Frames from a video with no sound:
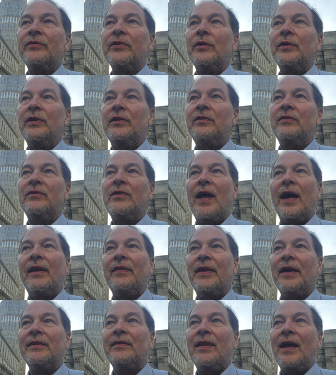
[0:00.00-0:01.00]
So
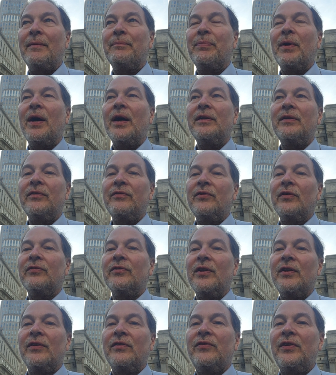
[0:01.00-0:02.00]
that bond is
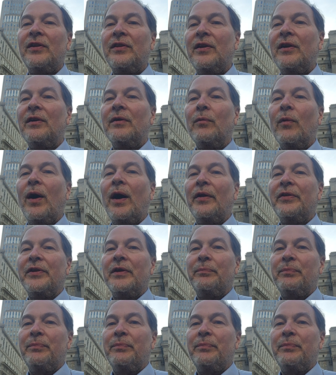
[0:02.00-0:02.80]
just going to sit there while the